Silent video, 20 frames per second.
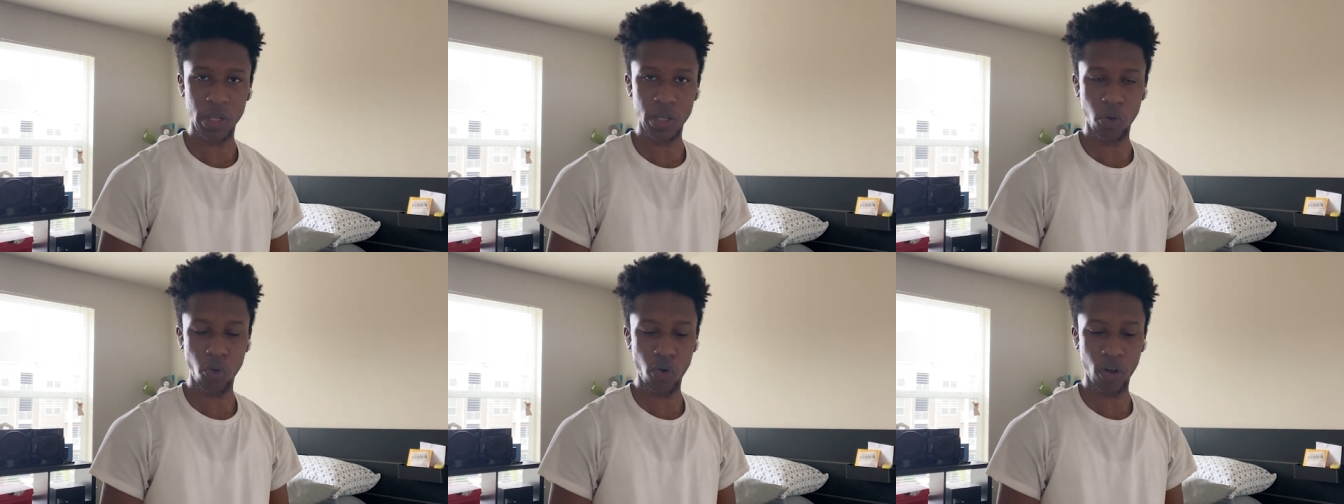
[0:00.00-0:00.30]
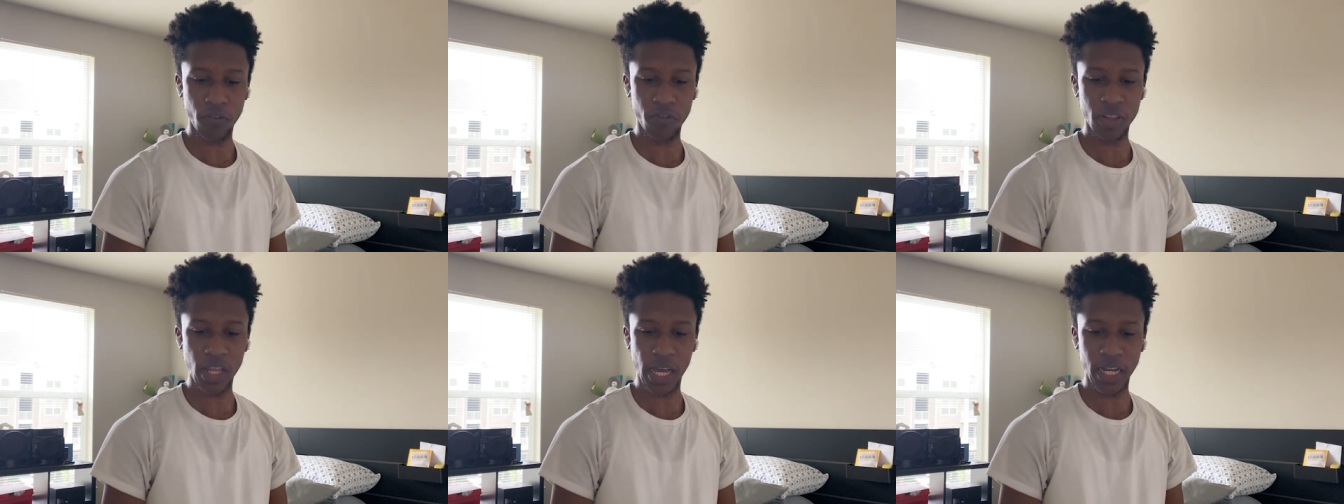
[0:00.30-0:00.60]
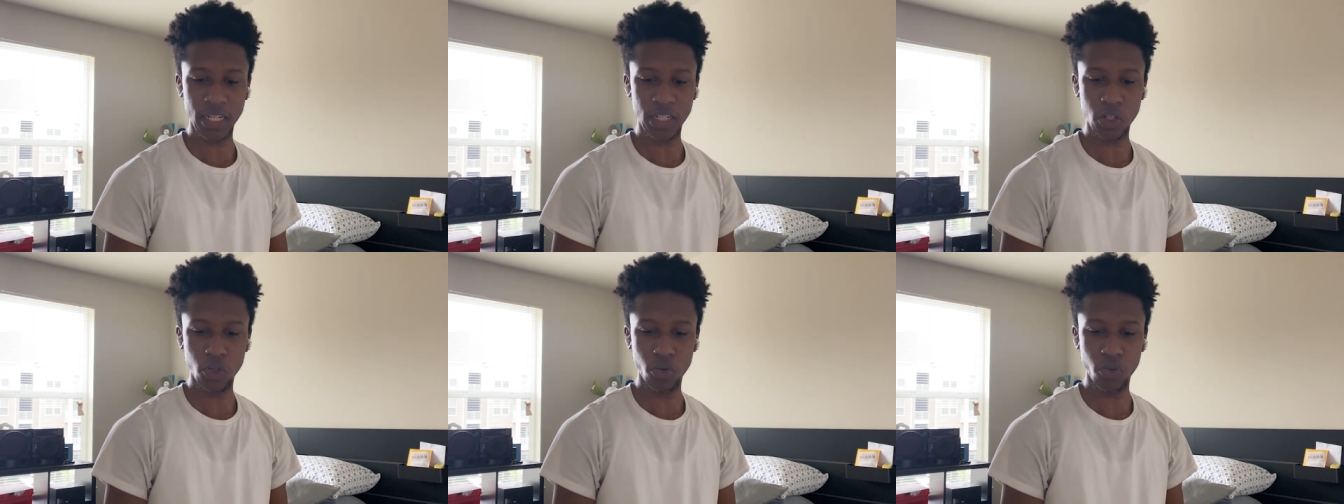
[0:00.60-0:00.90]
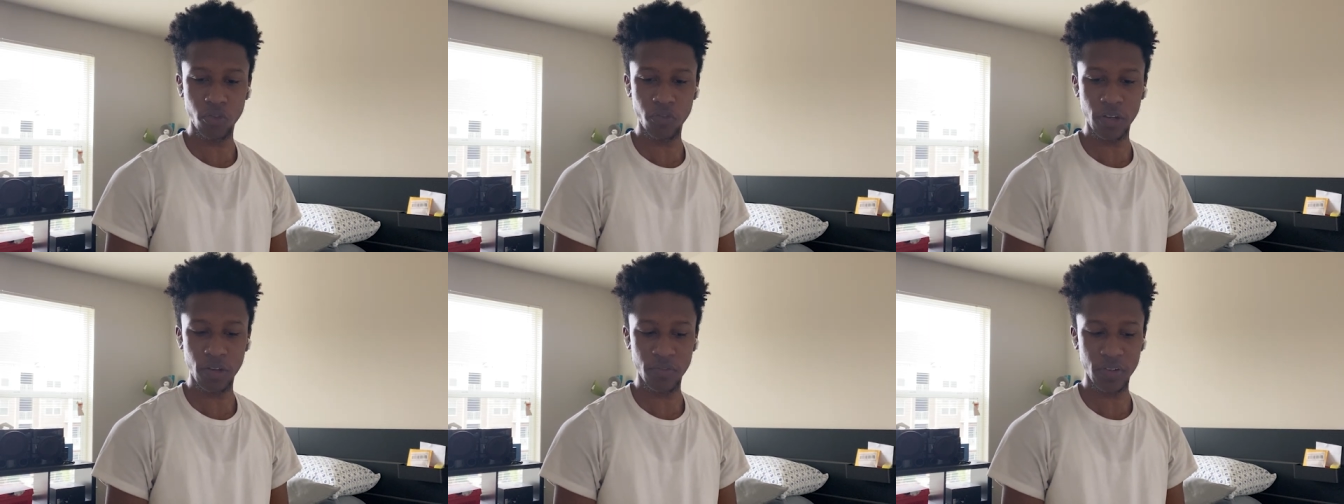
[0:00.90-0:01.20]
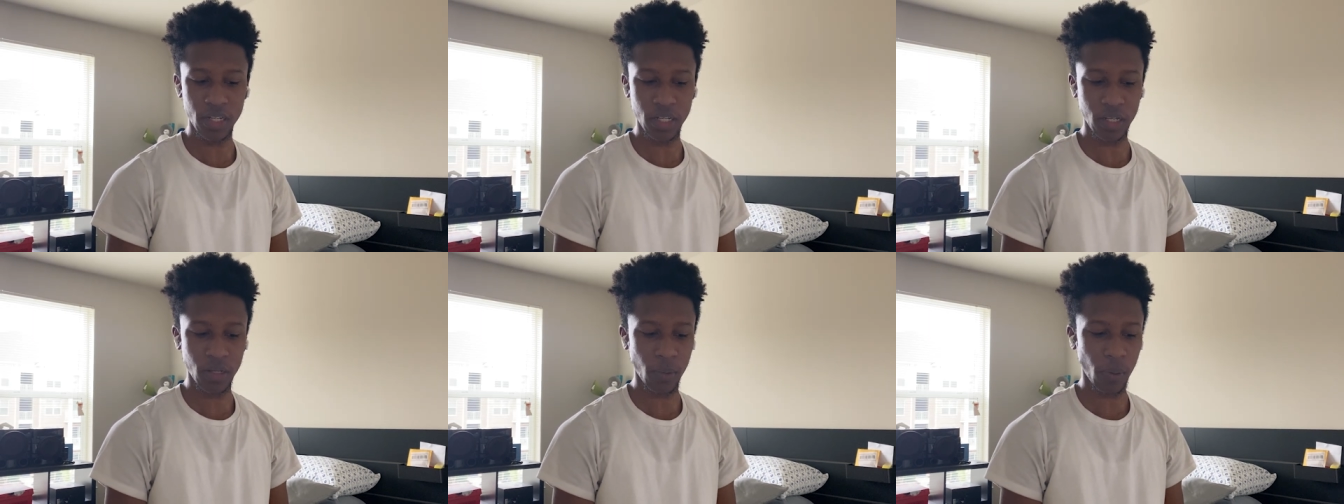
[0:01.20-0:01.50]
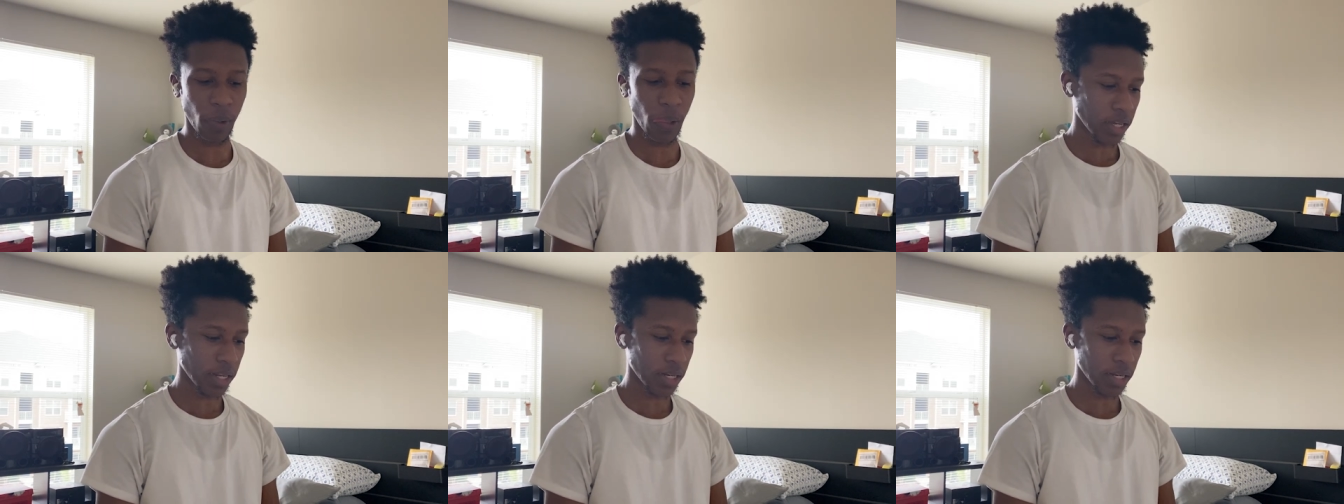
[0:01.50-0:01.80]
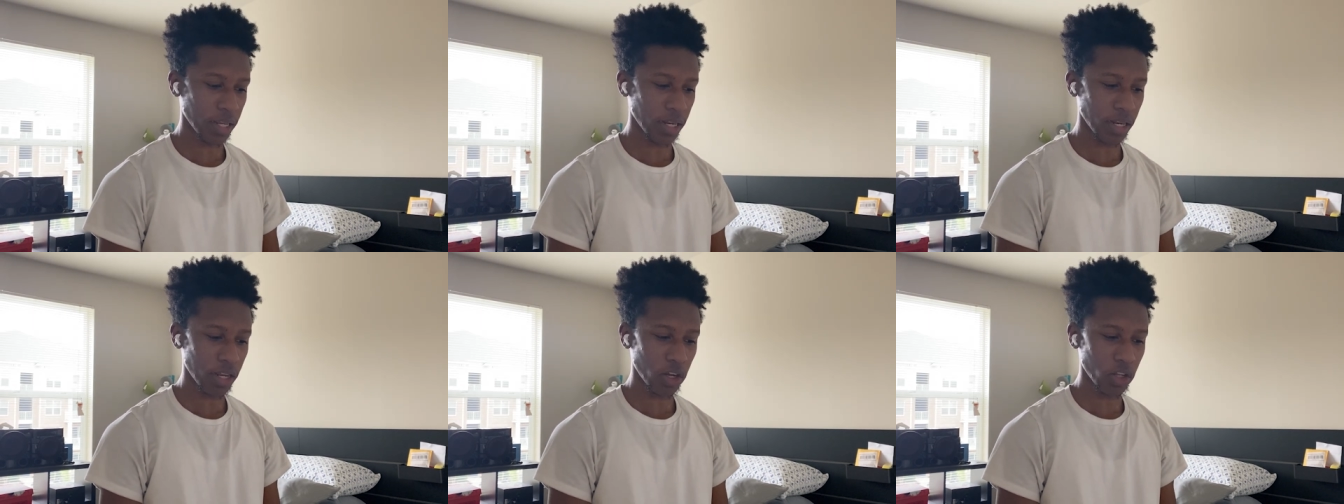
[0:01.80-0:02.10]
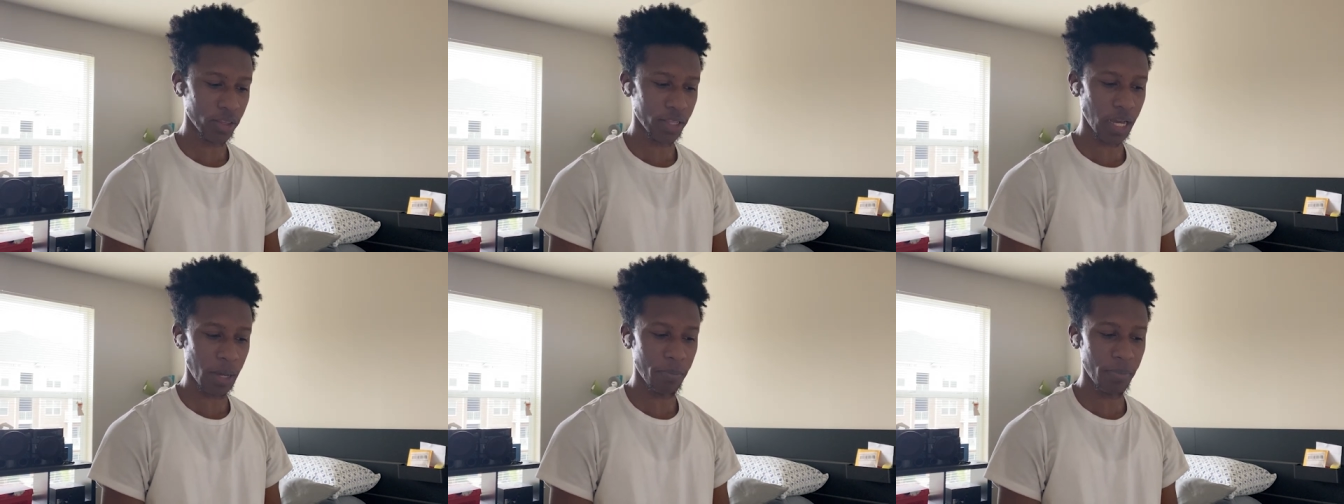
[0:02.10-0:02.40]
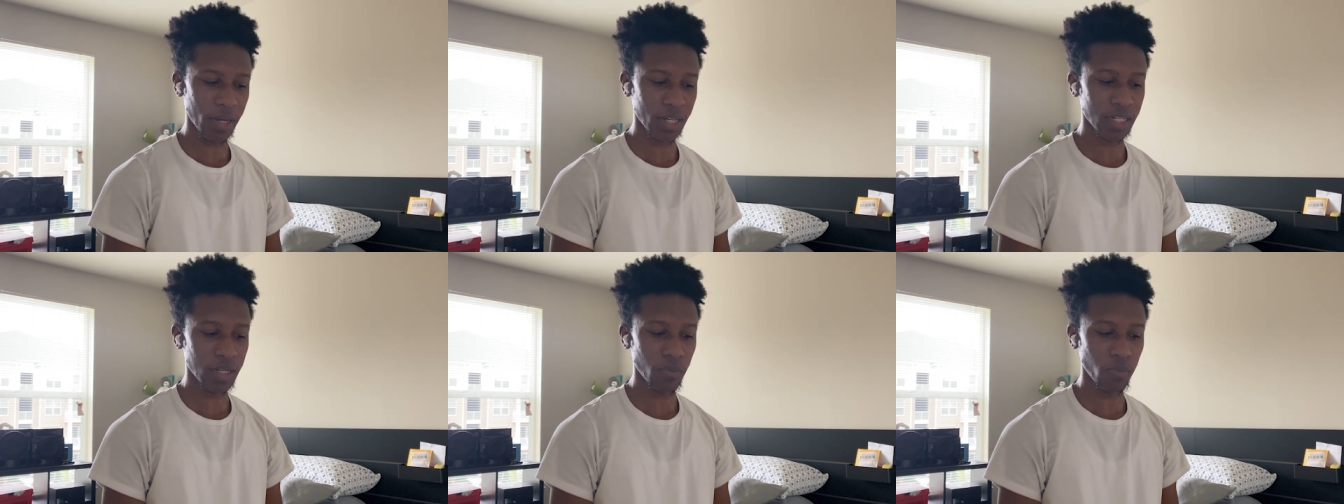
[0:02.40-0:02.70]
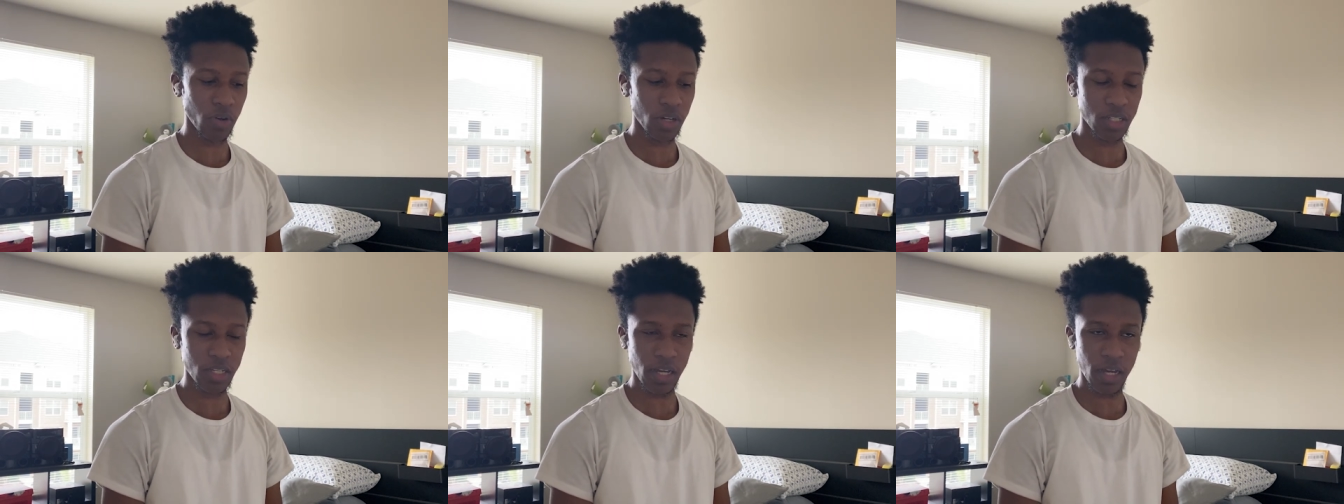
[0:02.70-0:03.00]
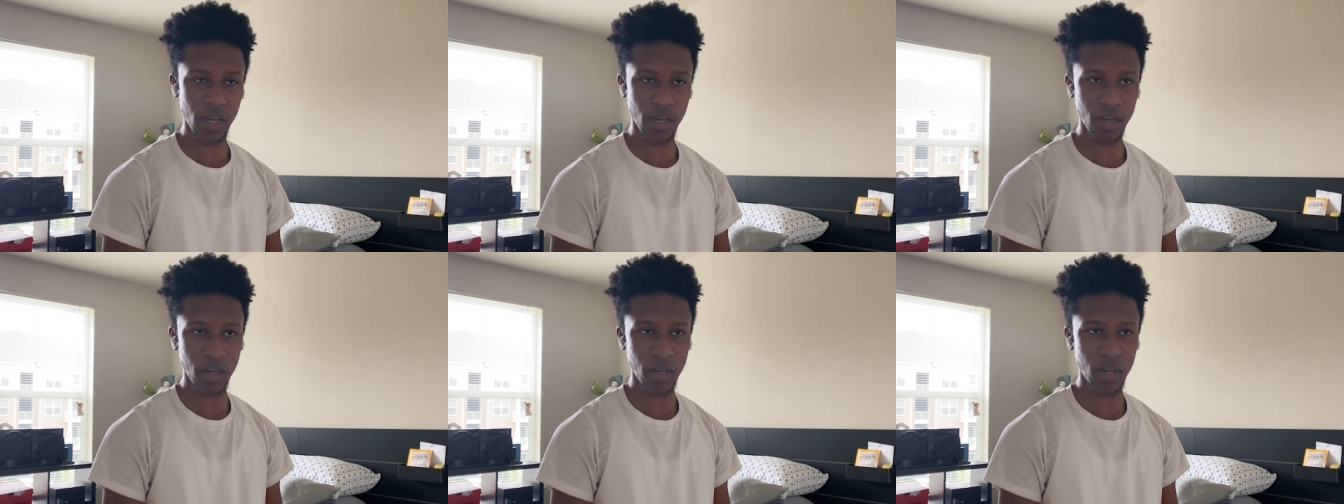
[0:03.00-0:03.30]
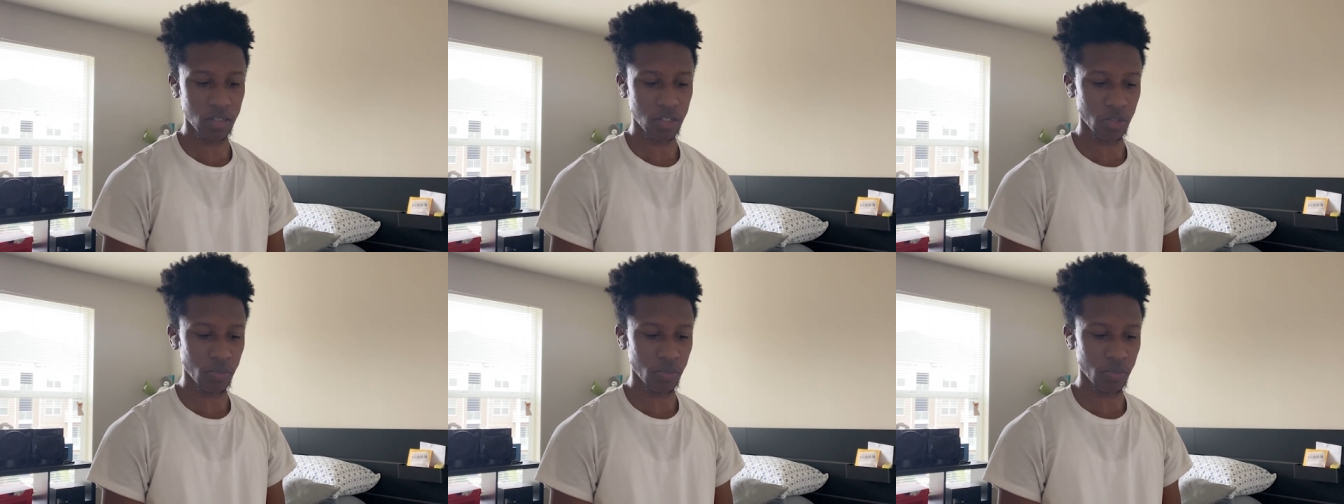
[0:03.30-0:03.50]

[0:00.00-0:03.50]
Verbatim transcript: they're going for like two fifty. And then another thing I picked up was a,